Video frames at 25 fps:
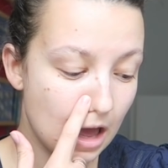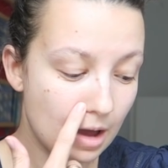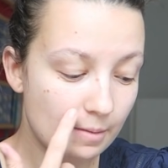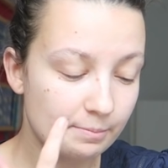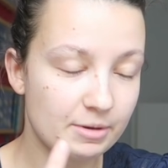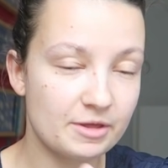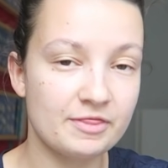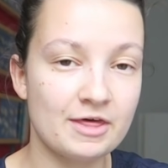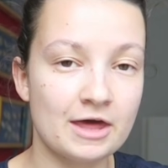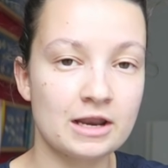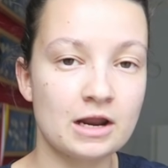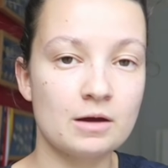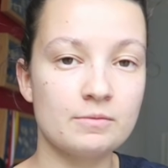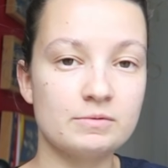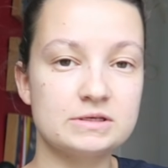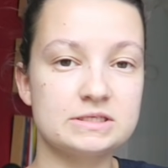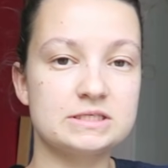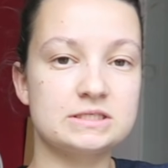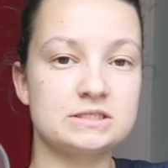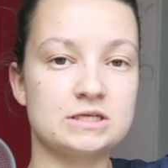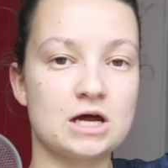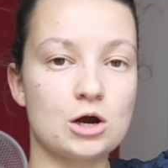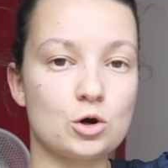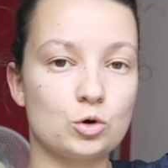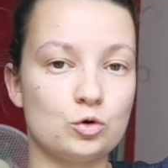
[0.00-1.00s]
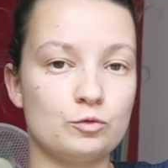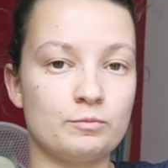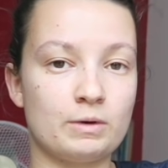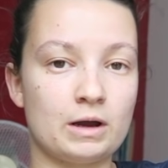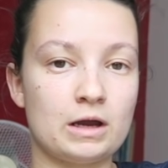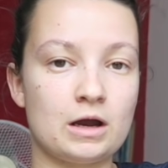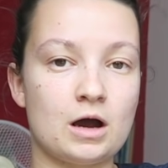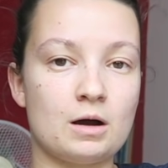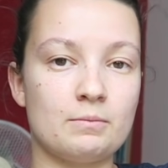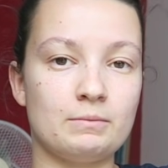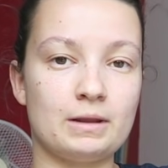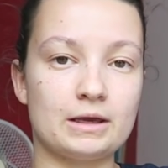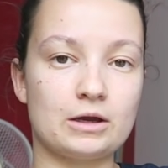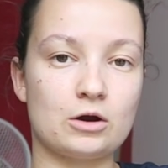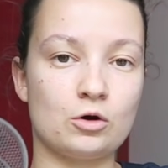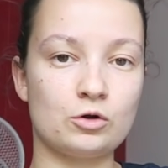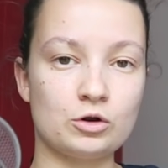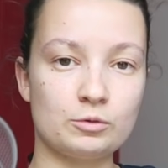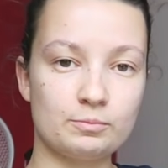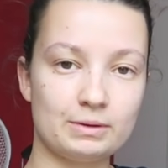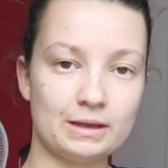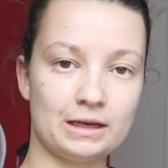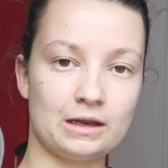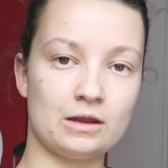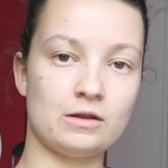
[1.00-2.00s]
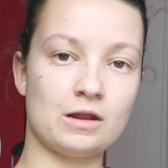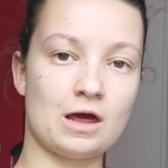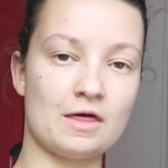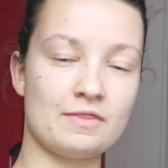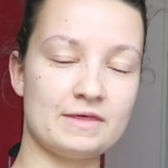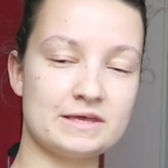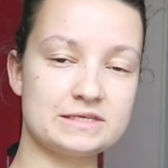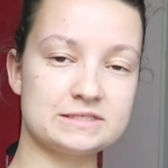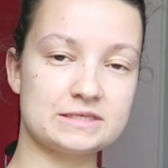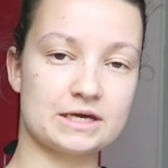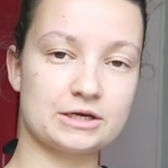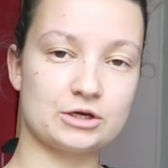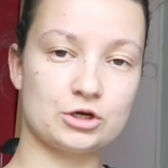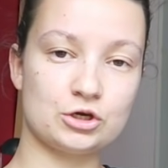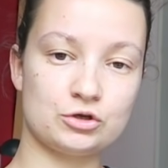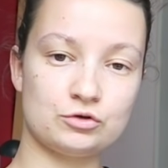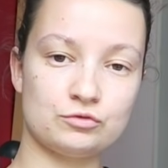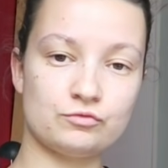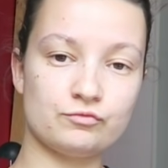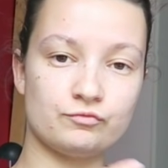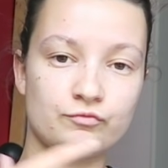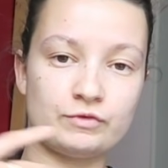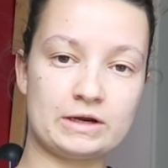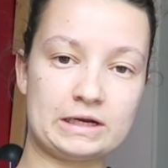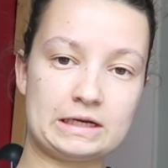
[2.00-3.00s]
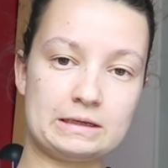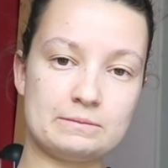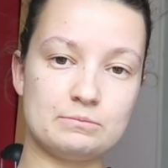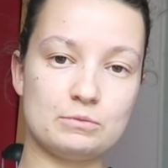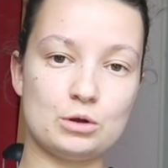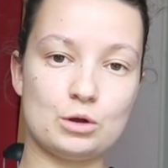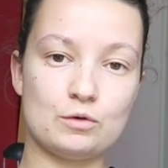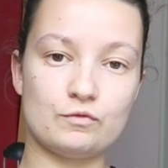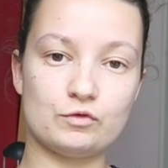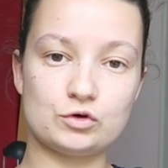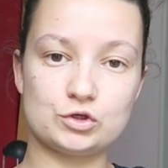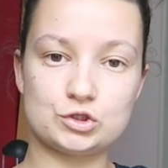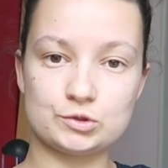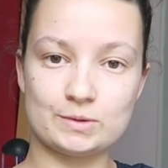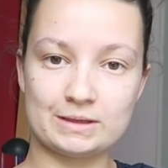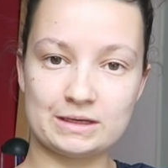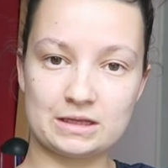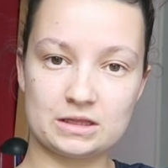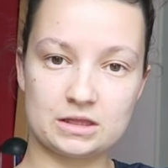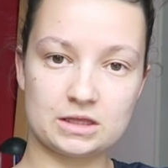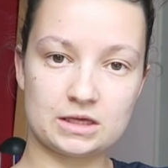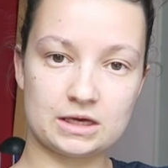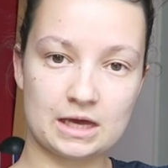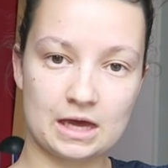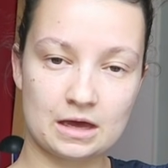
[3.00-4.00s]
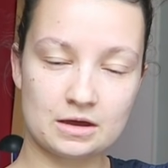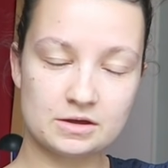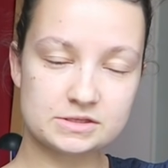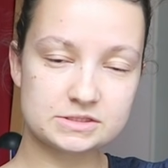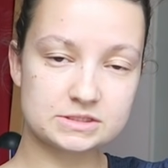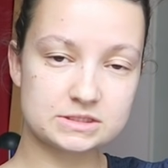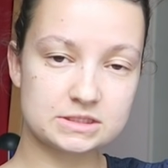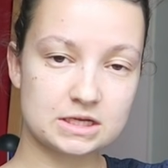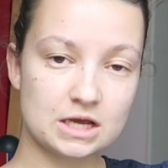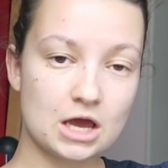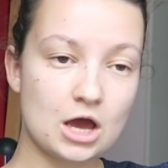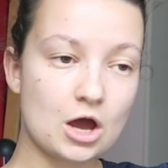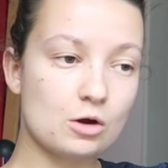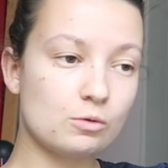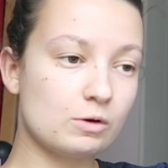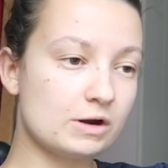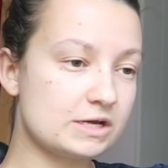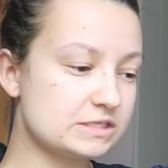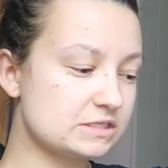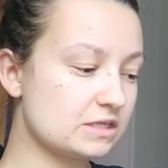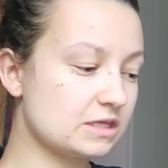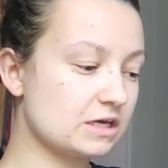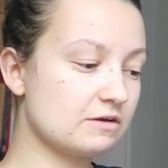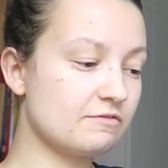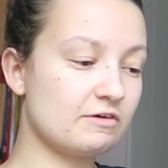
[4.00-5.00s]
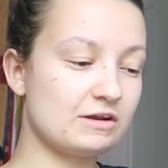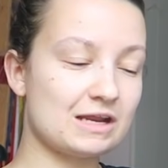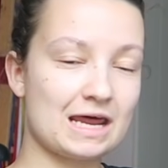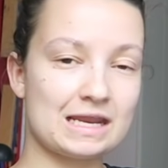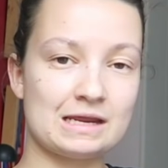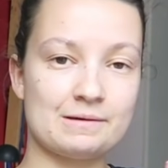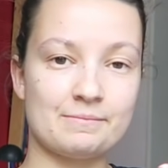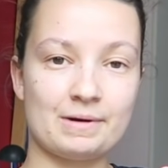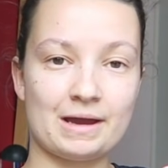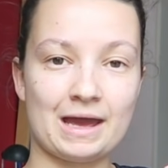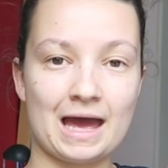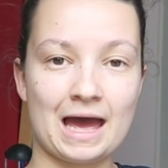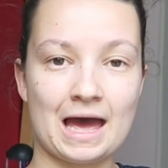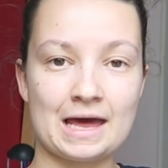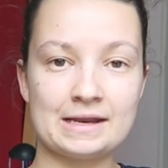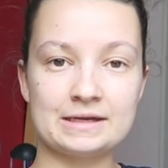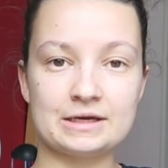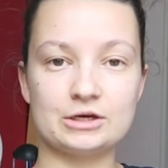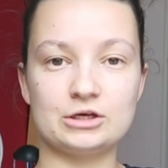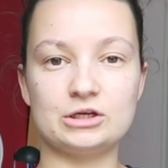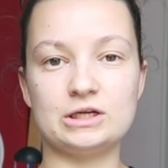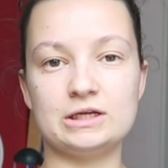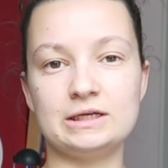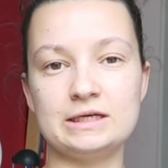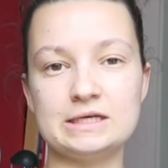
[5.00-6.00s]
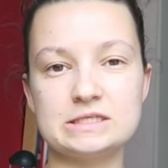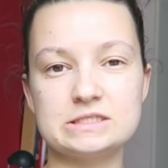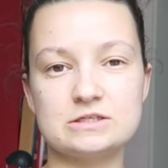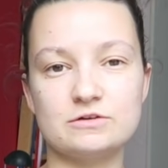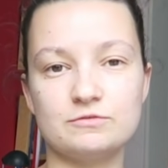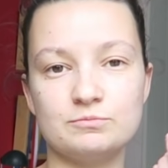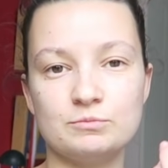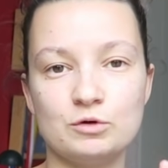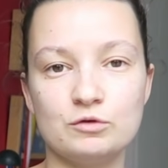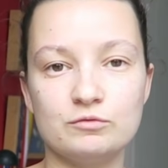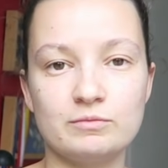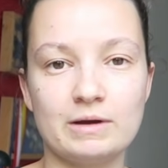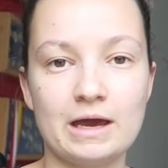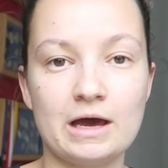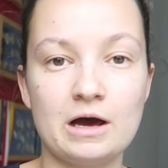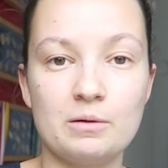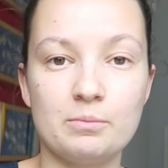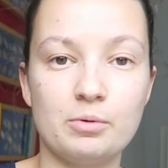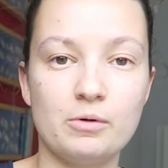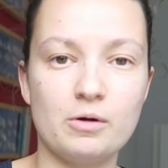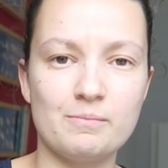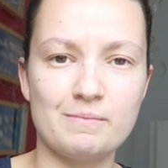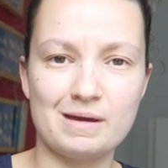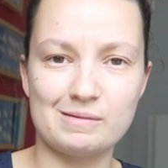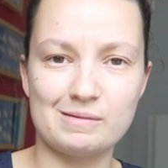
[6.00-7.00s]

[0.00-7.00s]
but then I was stuck with my arm like on a pillow like this I couldn't really move or do anything else whereas I think if I'd had it in my hand I could at least have moved my elbow and